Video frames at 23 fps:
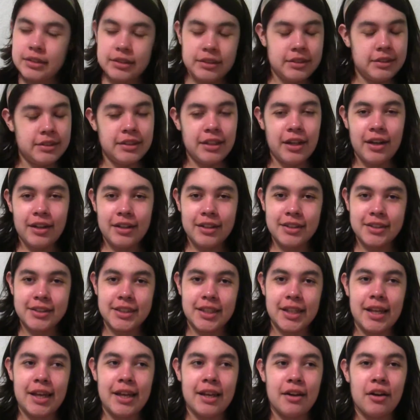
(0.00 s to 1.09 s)
it's not
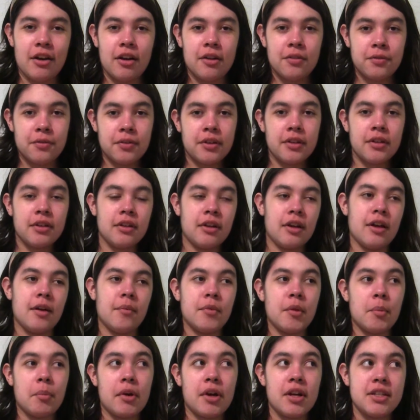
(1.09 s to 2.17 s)
easy to get off.
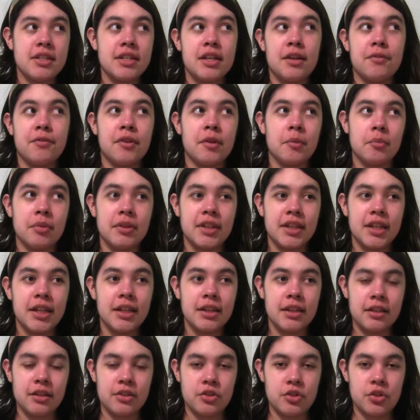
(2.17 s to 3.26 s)
The parts that have
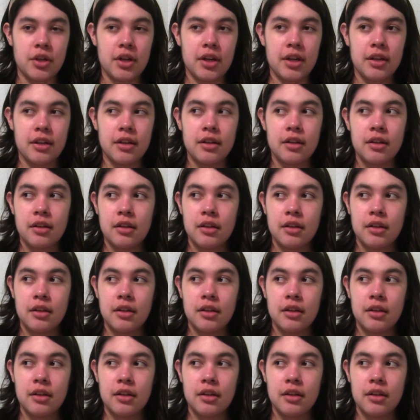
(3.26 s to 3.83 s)
completely dried,